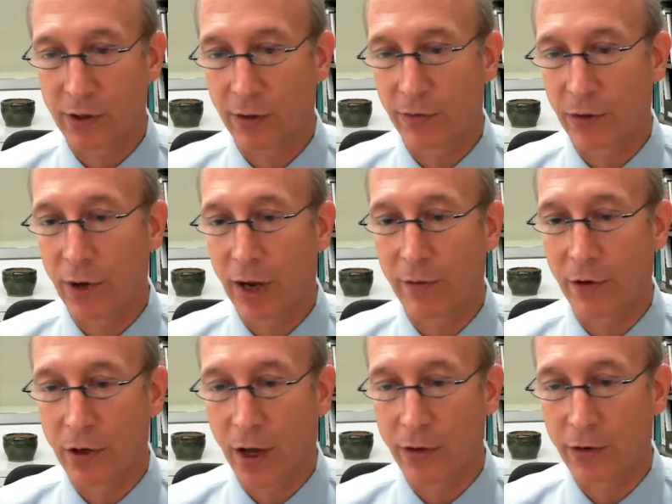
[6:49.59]
and if you have
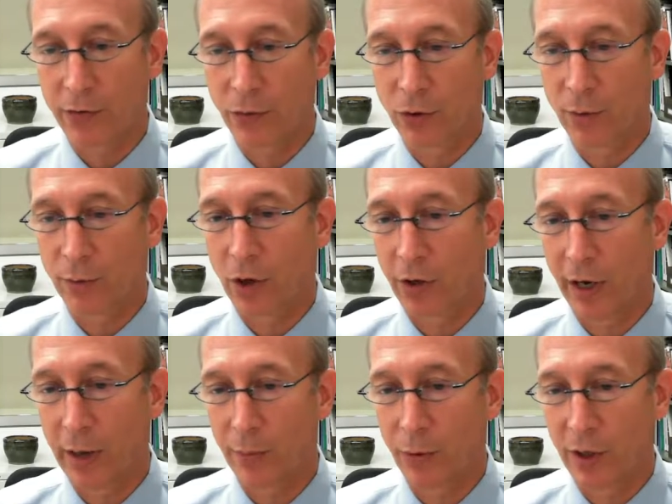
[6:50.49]
another form called
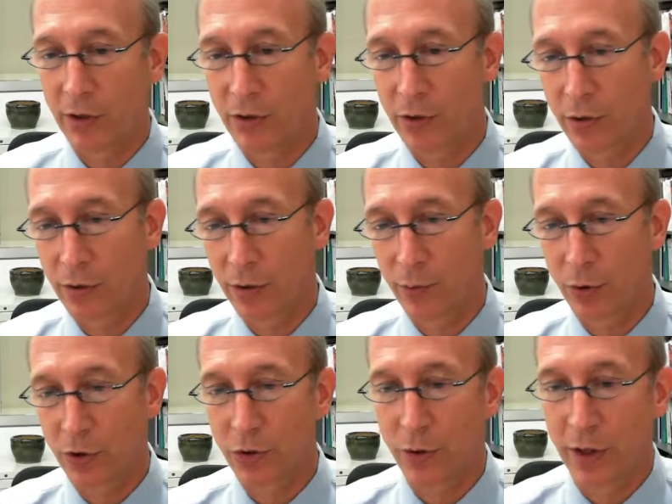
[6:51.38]
ApoE2, it
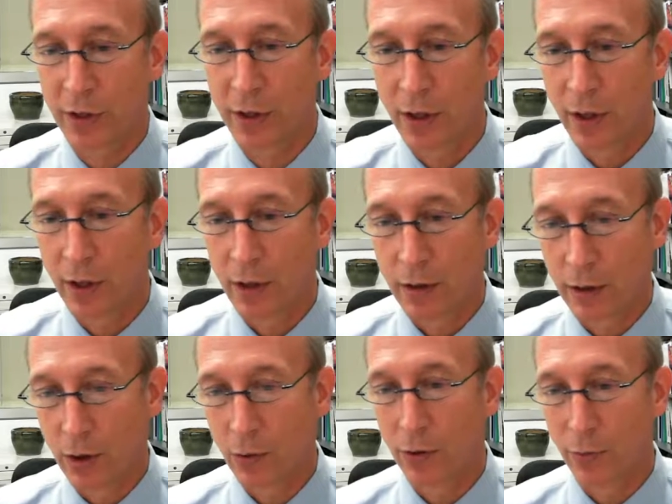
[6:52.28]
puts you at
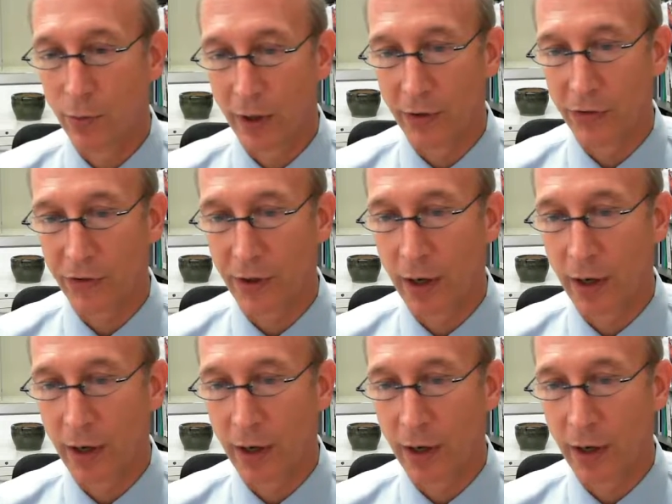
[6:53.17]
lower risk.